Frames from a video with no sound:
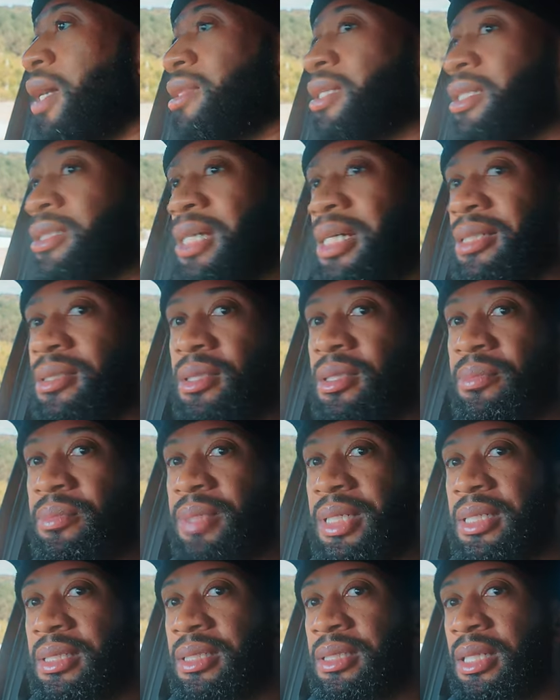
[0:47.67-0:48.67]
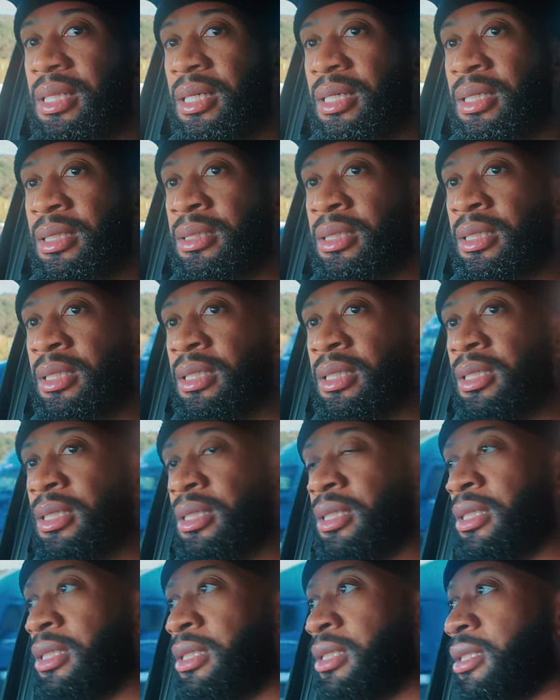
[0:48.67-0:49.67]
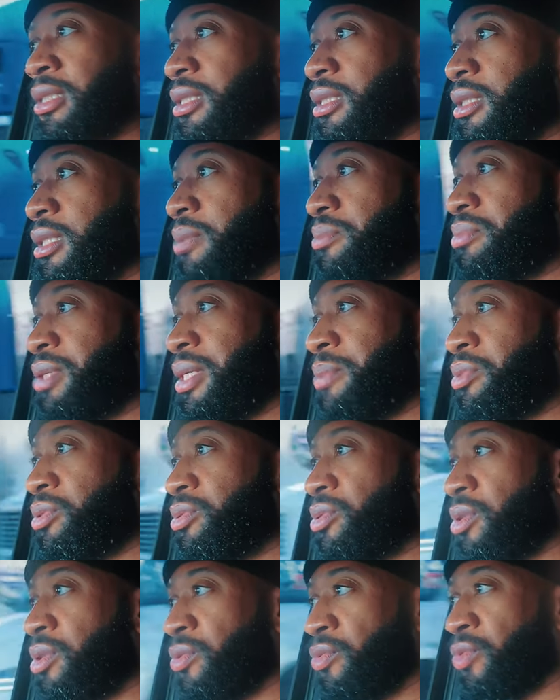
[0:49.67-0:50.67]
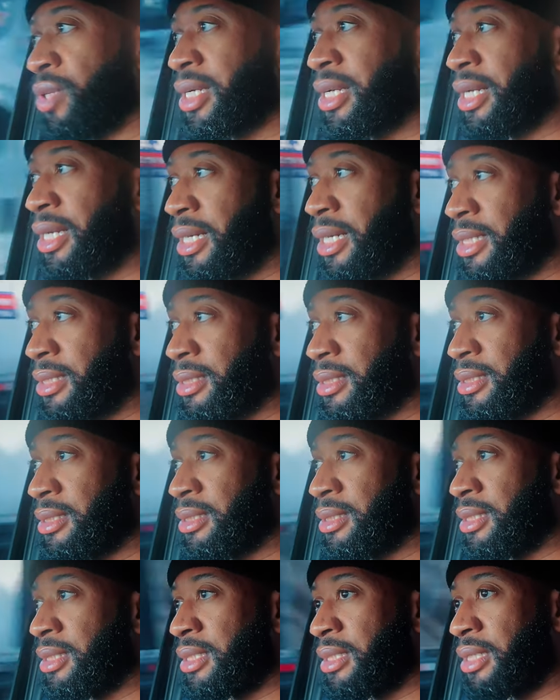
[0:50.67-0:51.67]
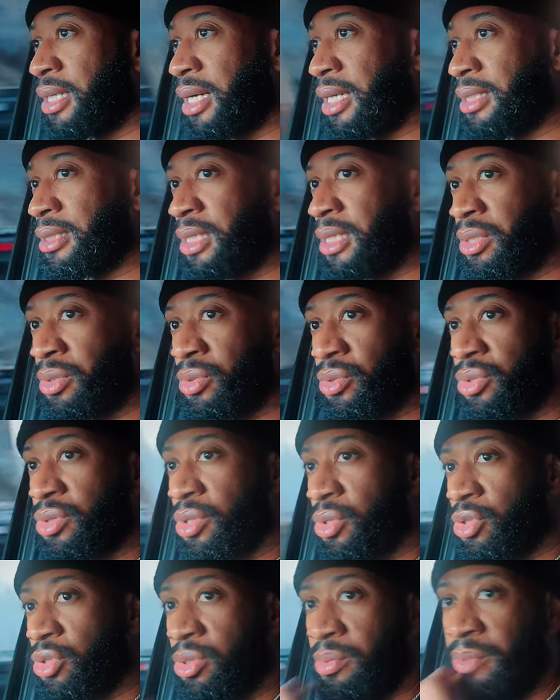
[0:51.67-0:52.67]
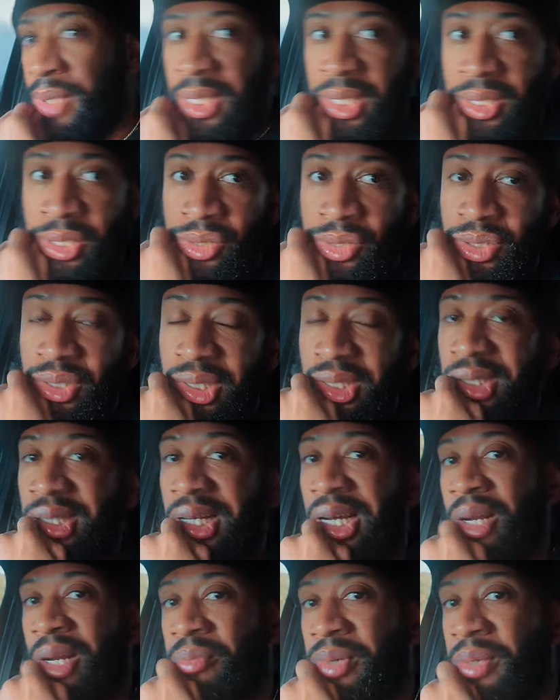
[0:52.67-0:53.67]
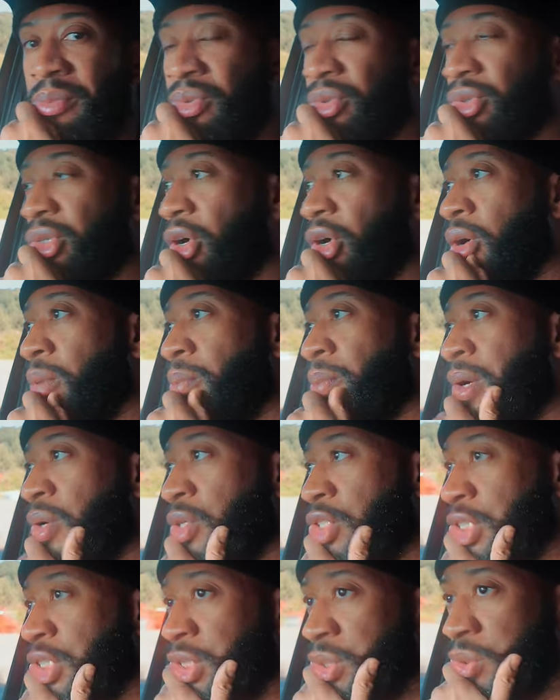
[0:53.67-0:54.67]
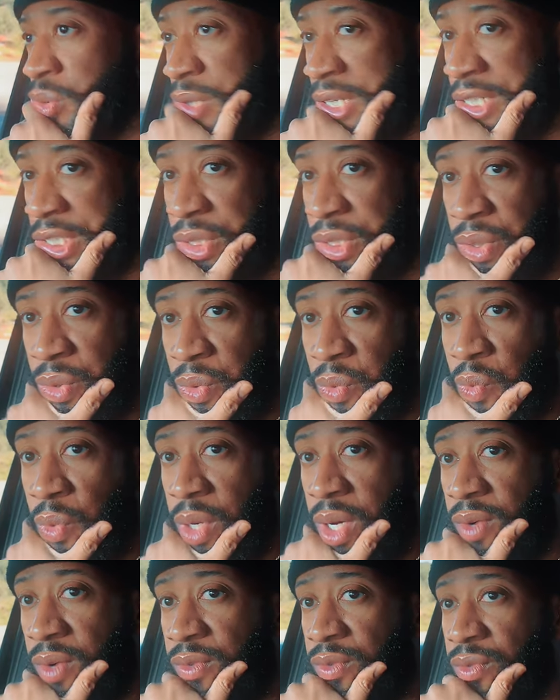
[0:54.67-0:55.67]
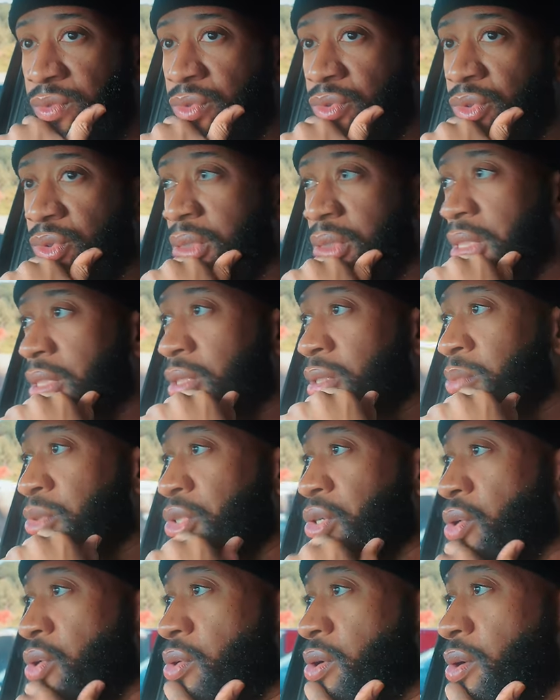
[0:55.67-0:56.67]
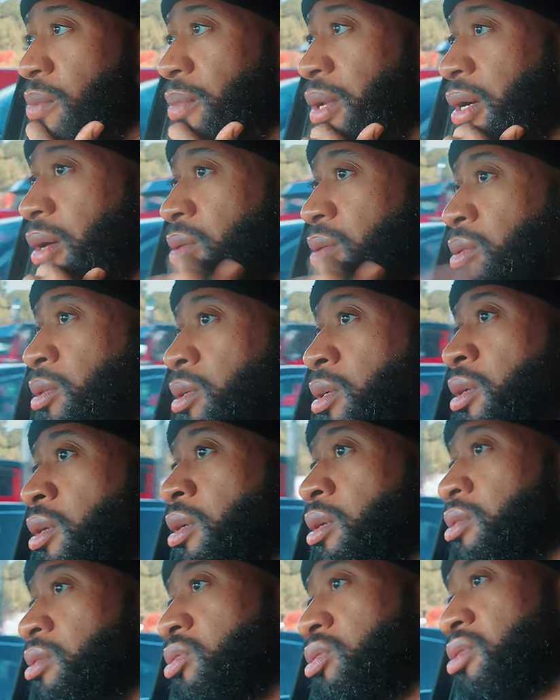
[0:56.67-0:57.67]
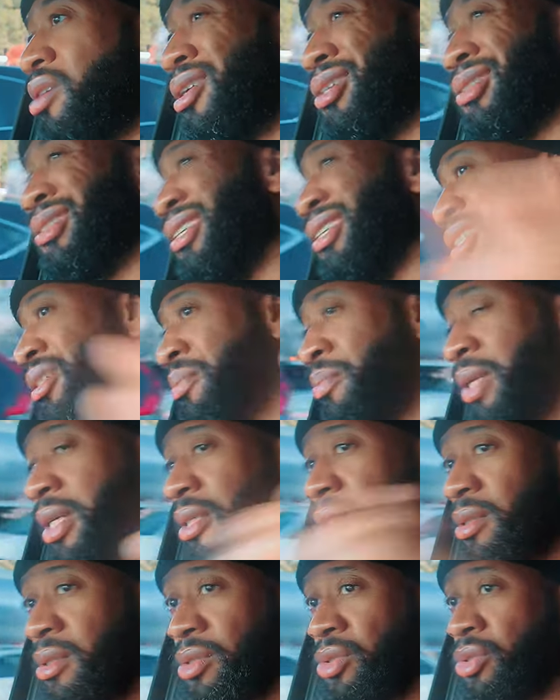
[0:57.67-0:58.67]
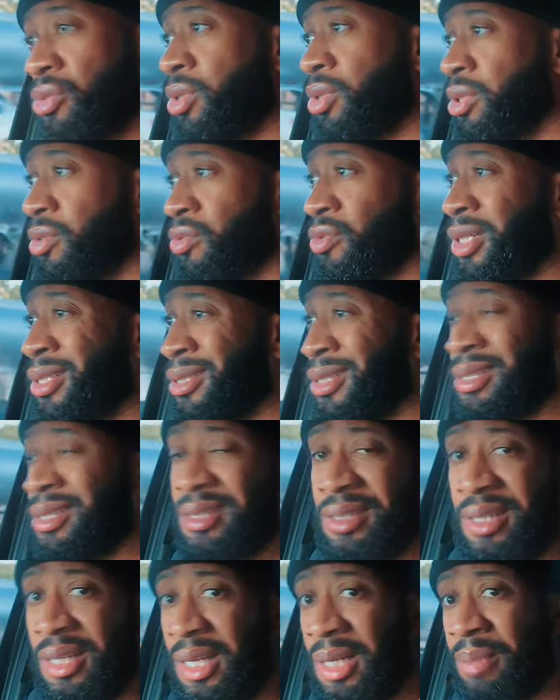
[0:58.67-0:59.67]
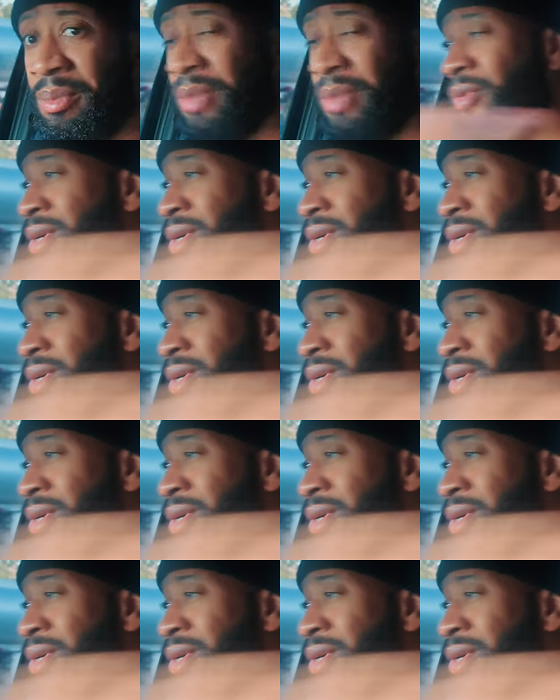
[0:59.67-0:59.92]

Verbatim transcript: I think that's the biggest thing that people don't realize. I think on social media, you see a lot of people talking about generational wealth. You hear them talking about start this business, you need to run this scheme,